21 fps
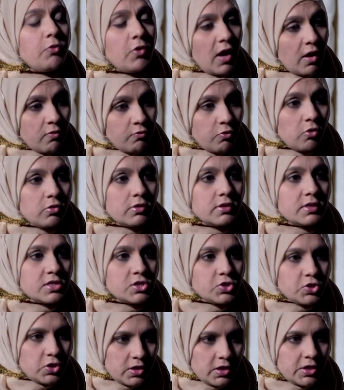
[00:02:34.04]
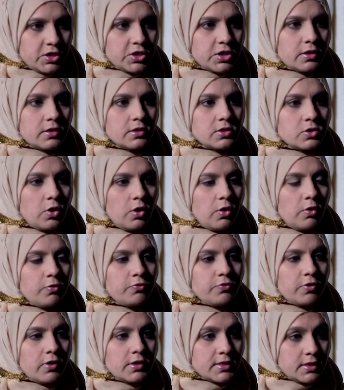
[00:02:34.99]
we have all these traditions of
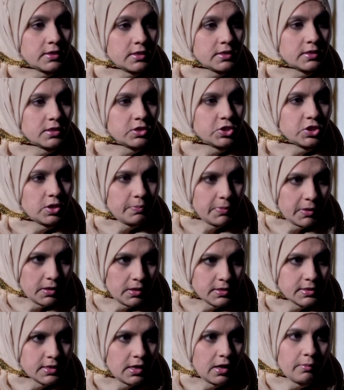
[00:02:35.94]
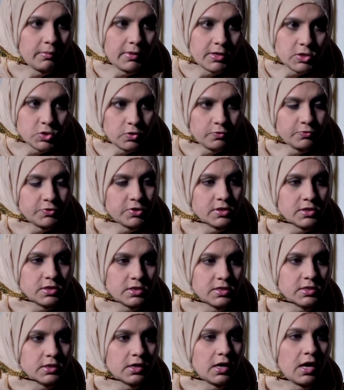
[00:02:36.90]
citizenship in Islam, as you have just
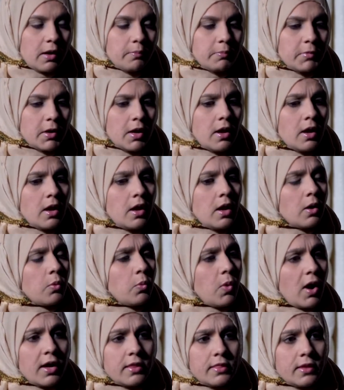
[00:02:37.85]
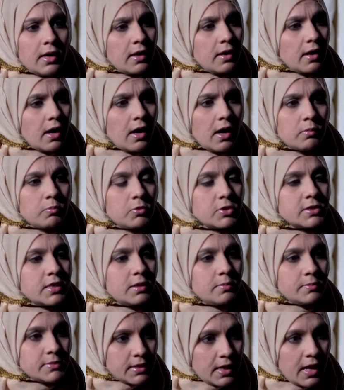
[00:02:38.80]
described, why then are
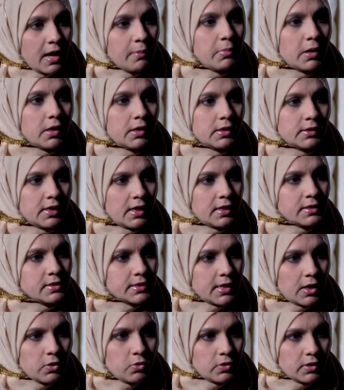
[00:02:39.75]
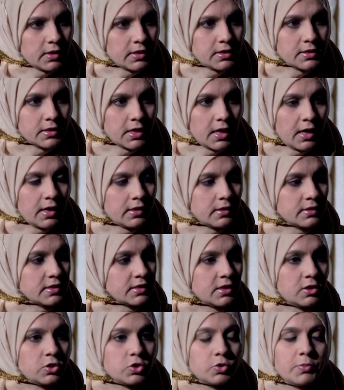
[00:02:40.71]
Muslims labeled as terrorists and
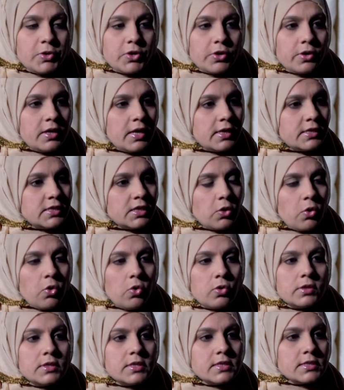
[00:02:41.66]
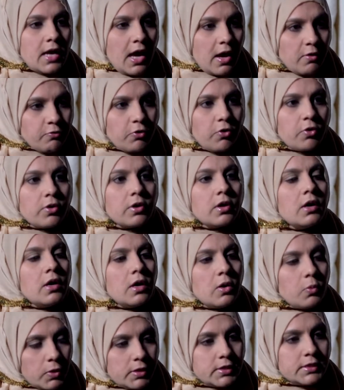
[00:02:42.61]
seen to be creating all this havoc
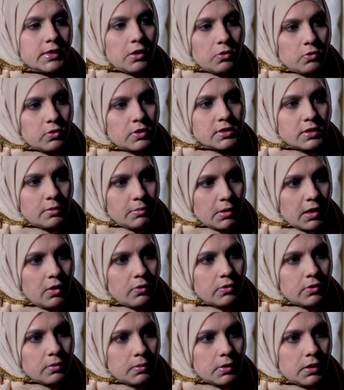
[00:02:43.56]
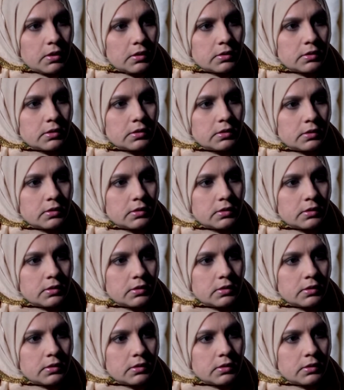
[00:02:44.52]
with terrorism around the world?